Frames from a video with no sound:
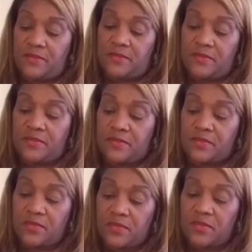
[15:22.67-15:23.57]

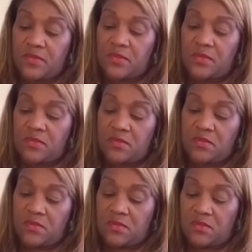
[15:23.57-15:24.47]

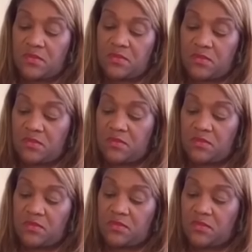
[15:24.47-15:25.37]
No one is speaking in this clip.